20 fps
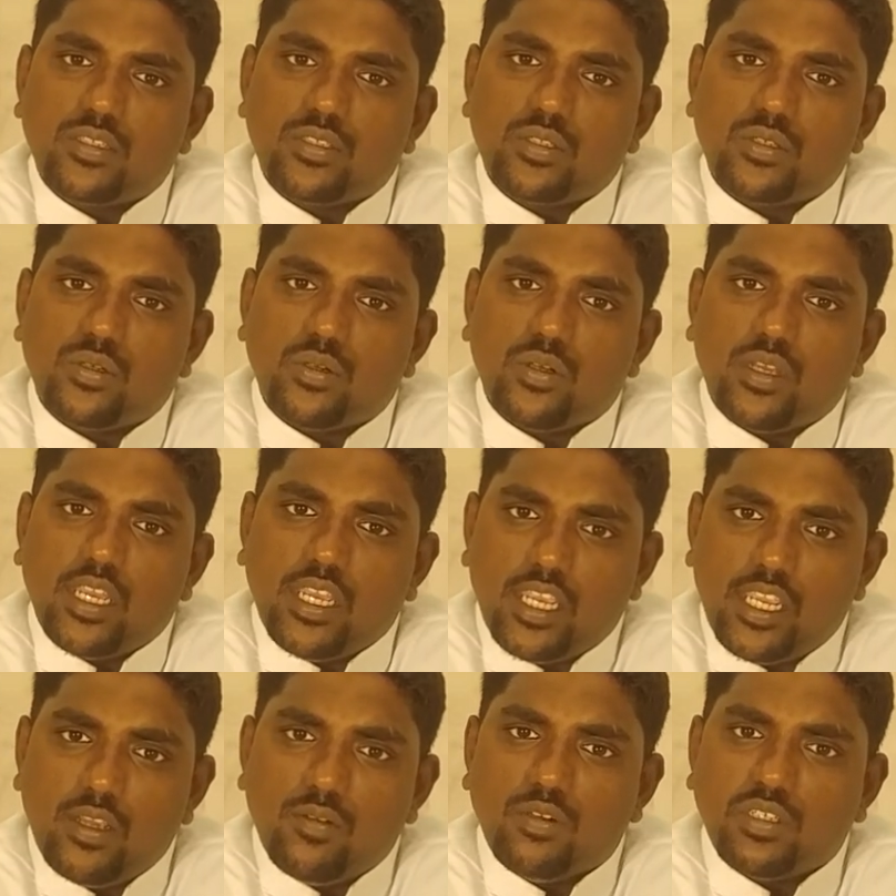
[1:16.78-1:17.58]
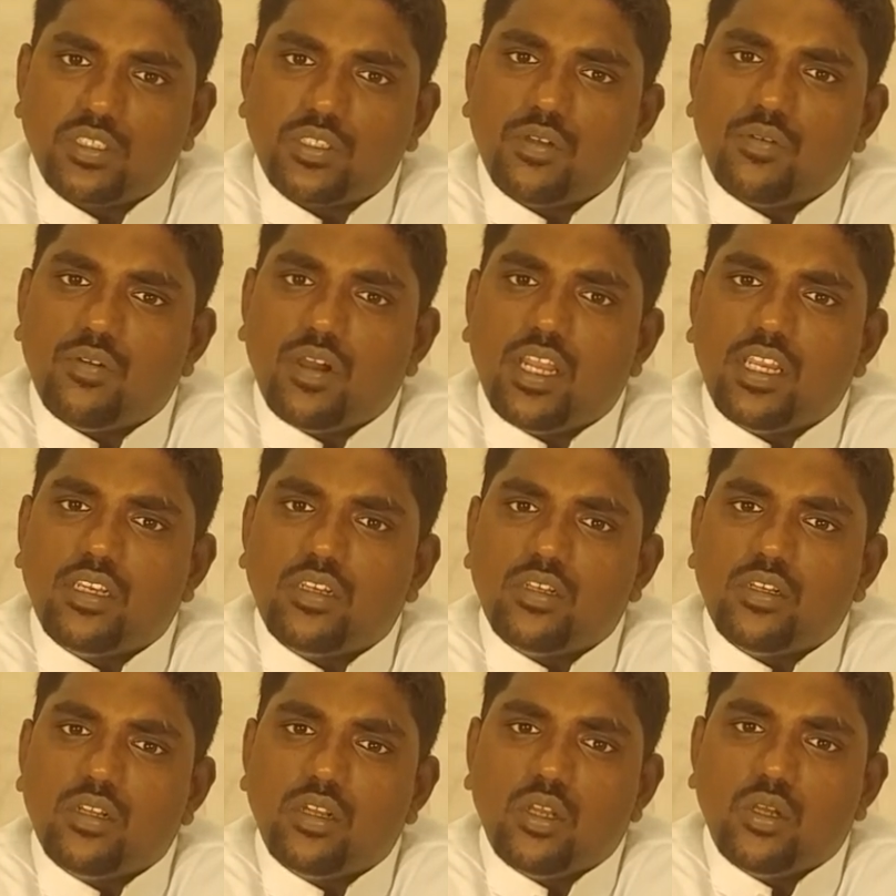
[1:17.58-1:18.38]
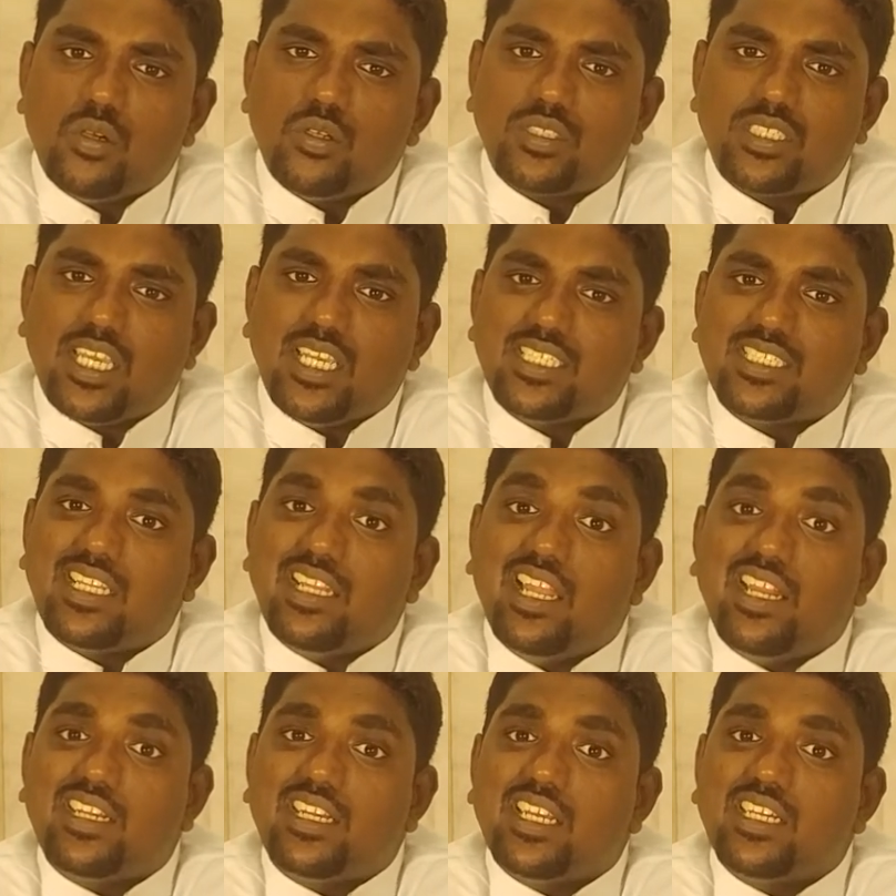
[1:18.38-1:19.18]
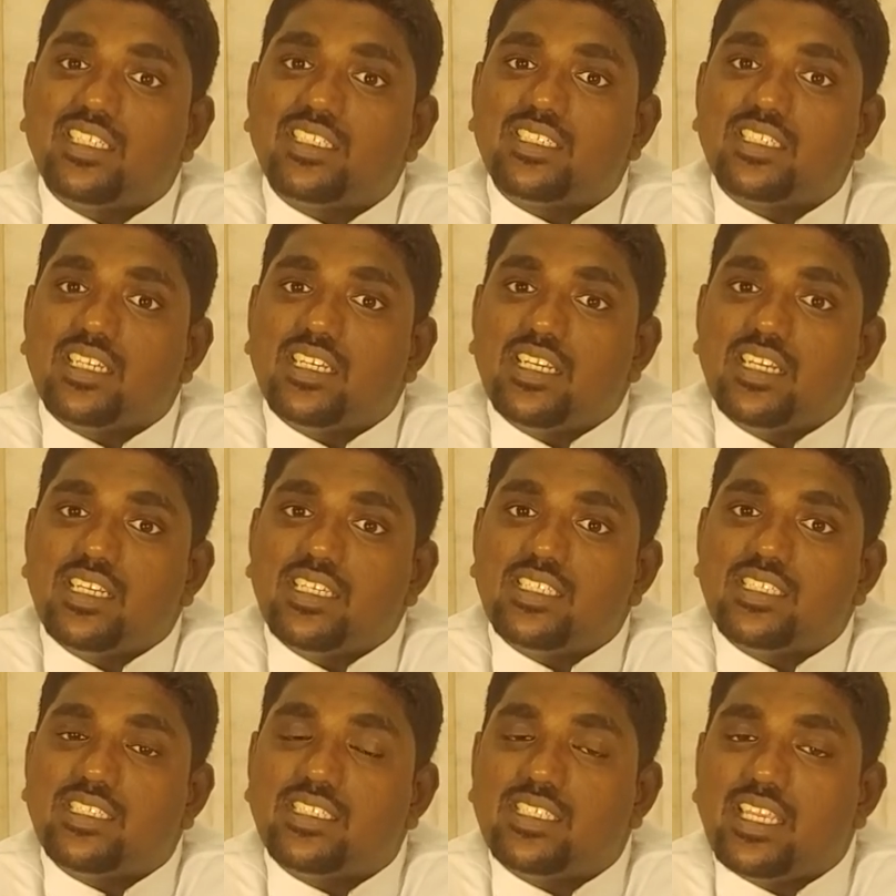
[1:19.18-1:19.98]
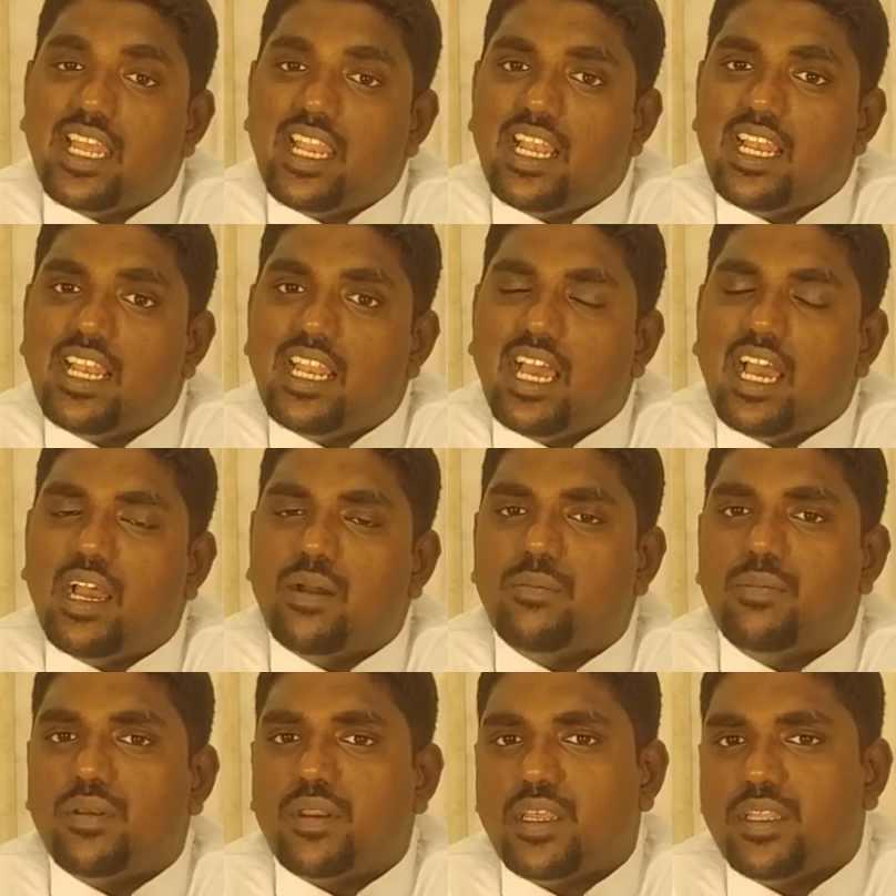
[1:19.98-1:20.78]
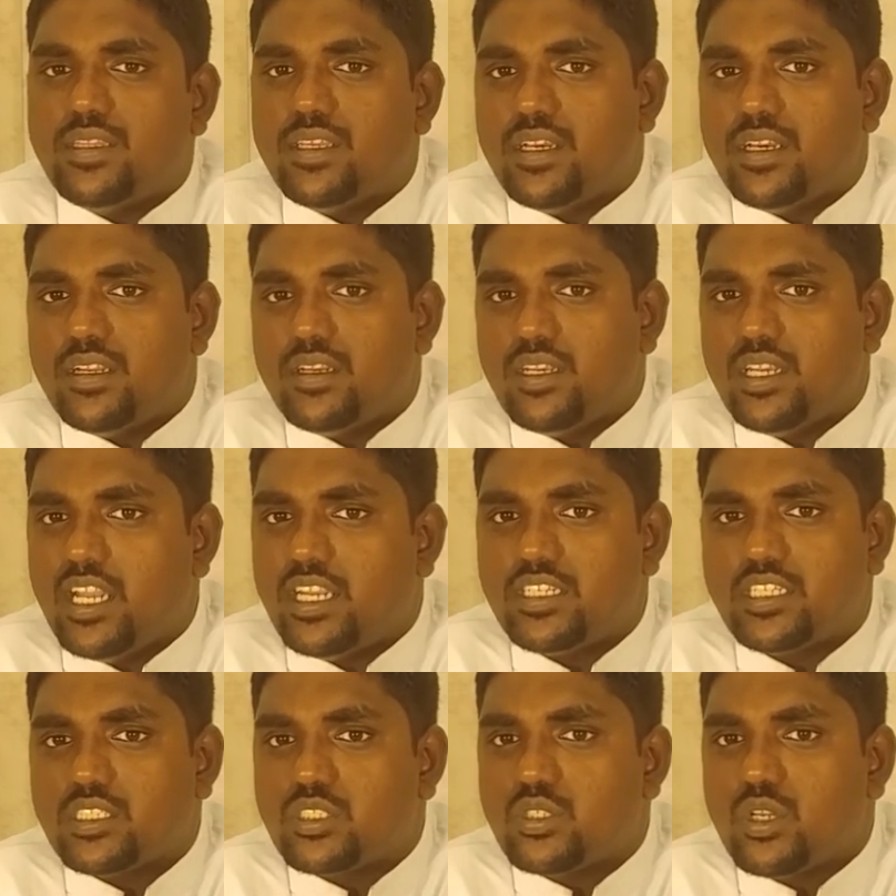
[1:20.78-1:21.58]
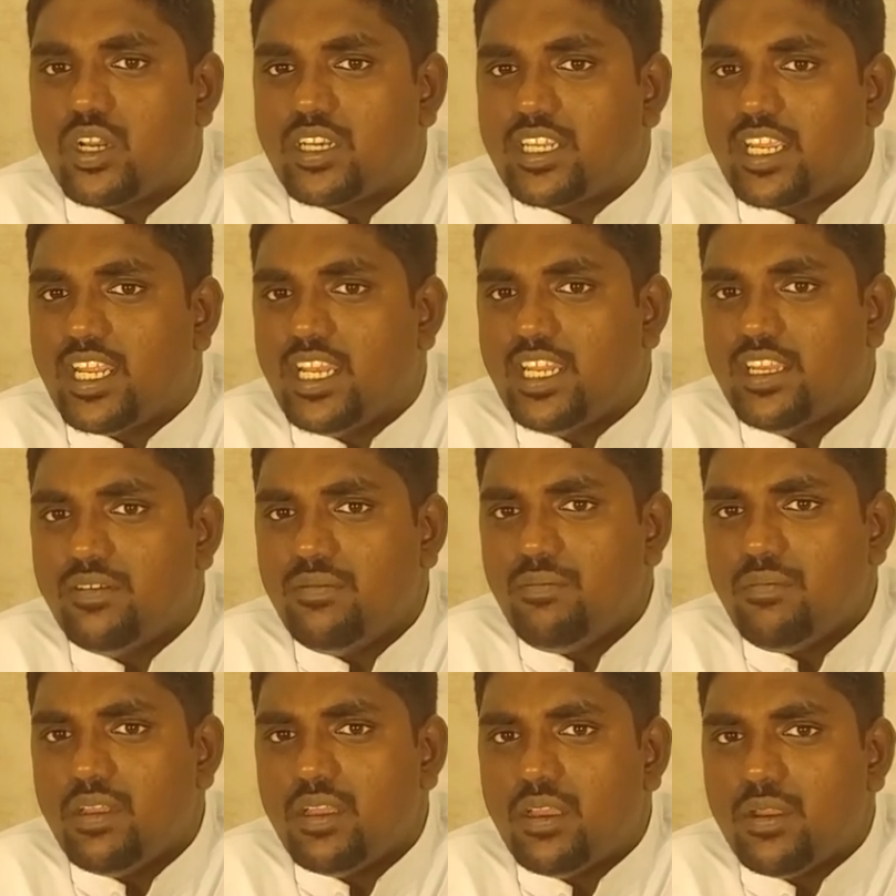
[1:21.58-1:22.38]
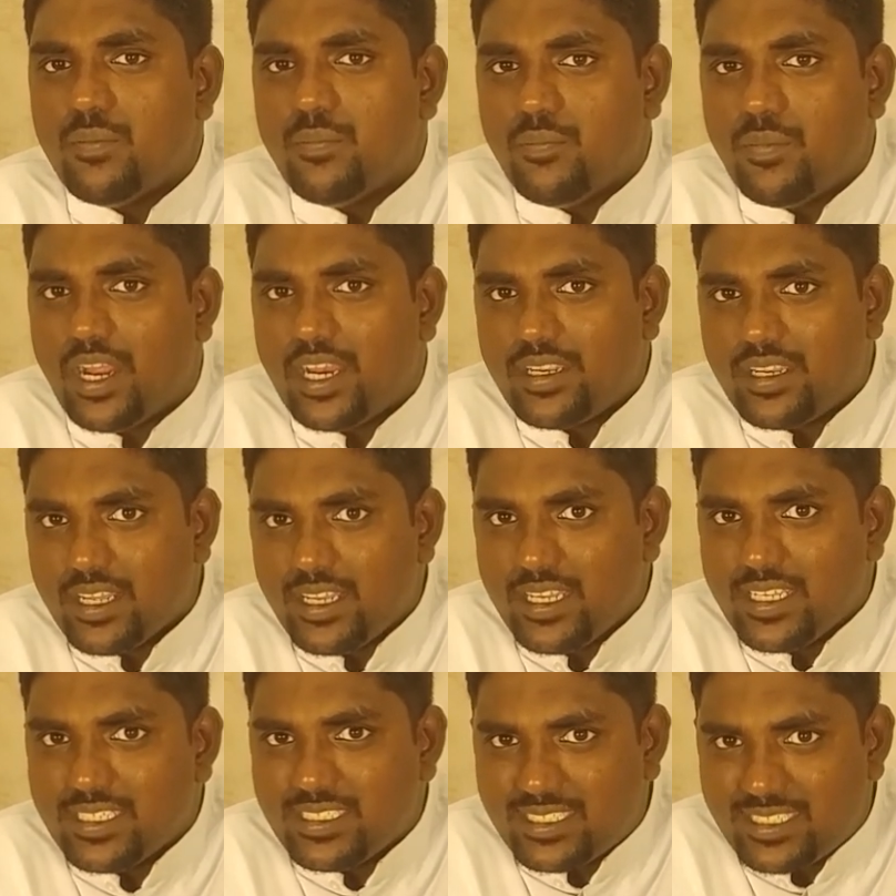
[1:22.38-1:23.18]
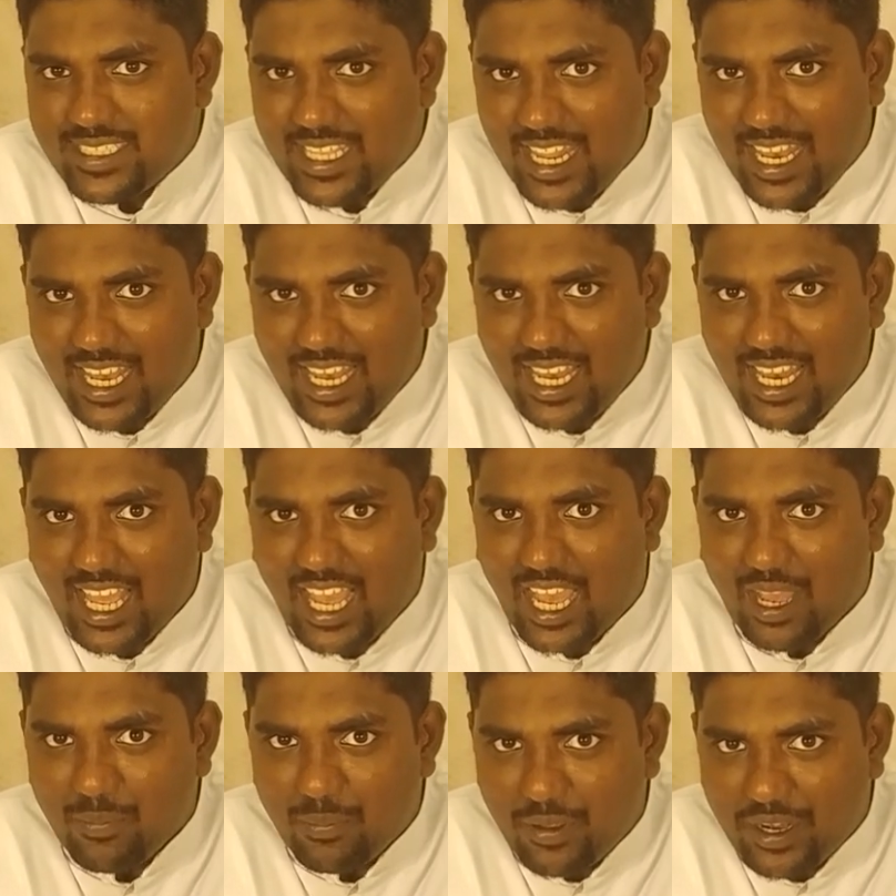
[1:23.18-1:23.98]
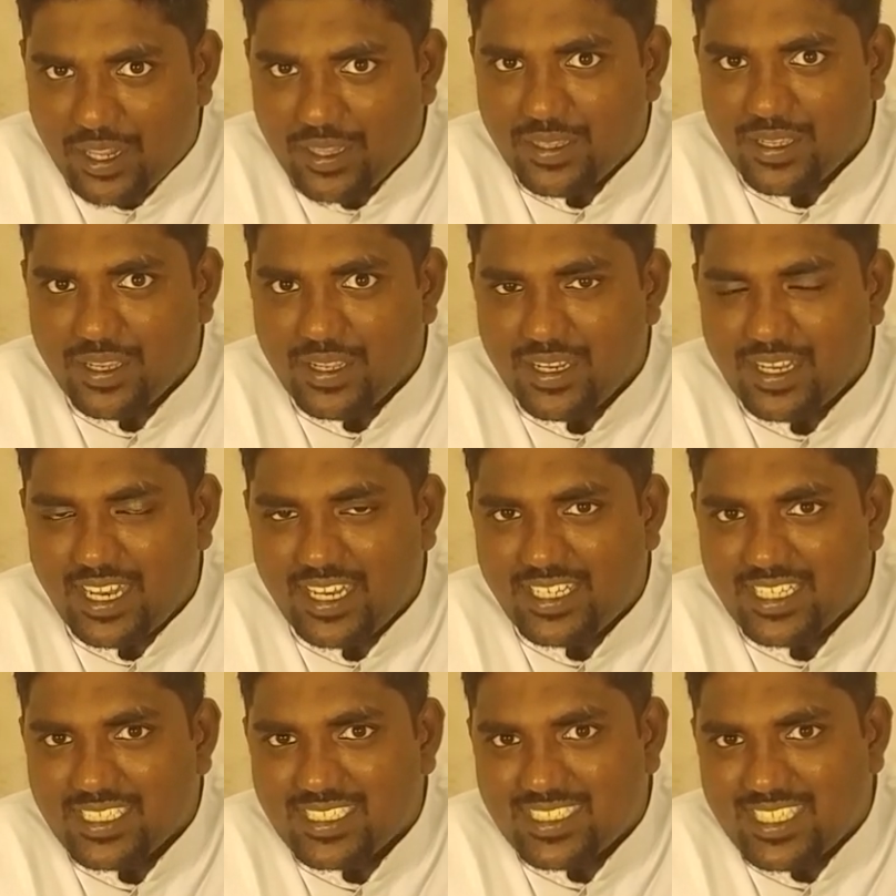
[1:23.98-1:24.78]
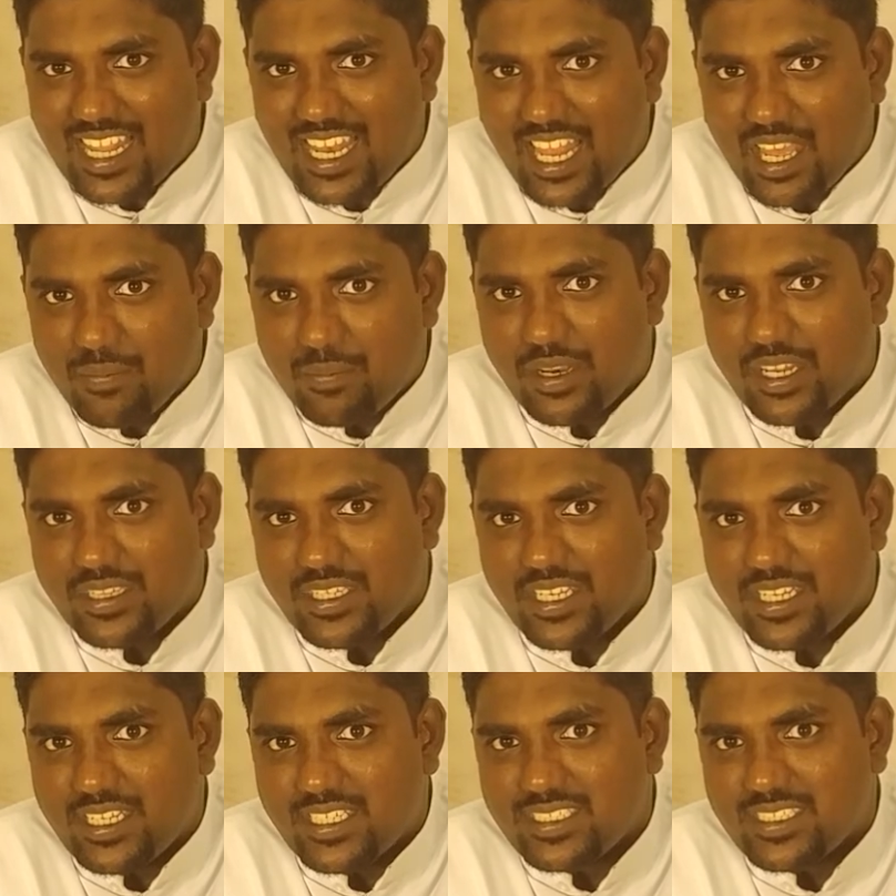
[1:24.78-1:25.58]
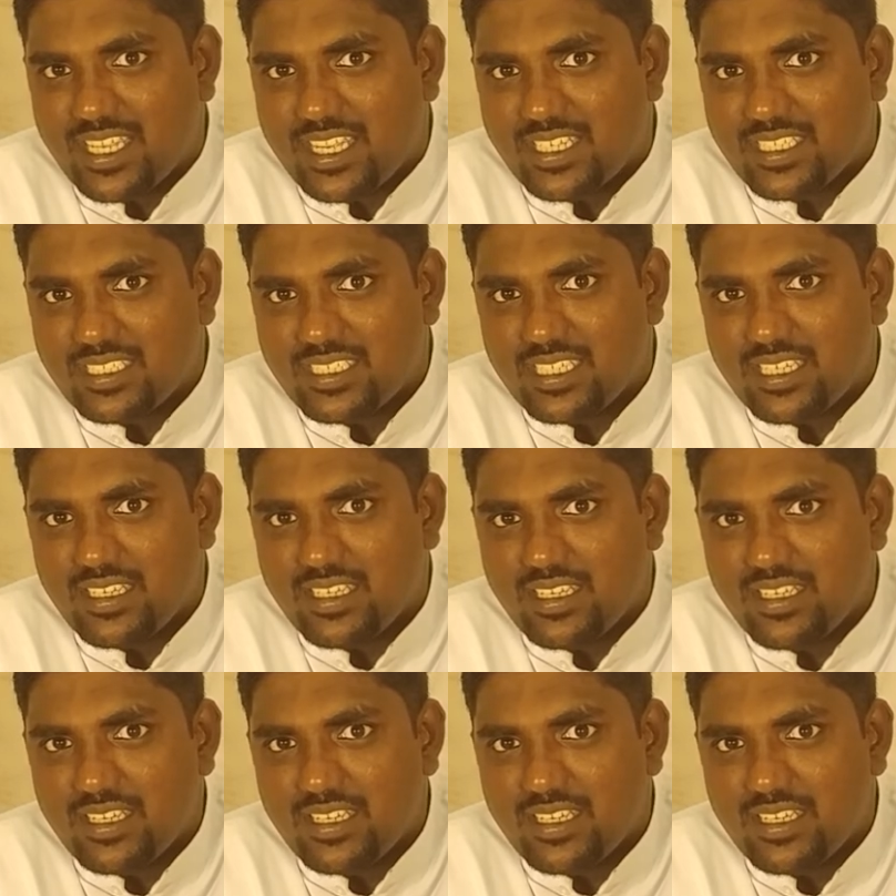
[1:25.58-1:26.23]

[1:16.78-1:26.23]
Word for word: so he was the one who says, Let us sell our brother. Let us not kill him, but sell our brother. Let us sell our brother, he says.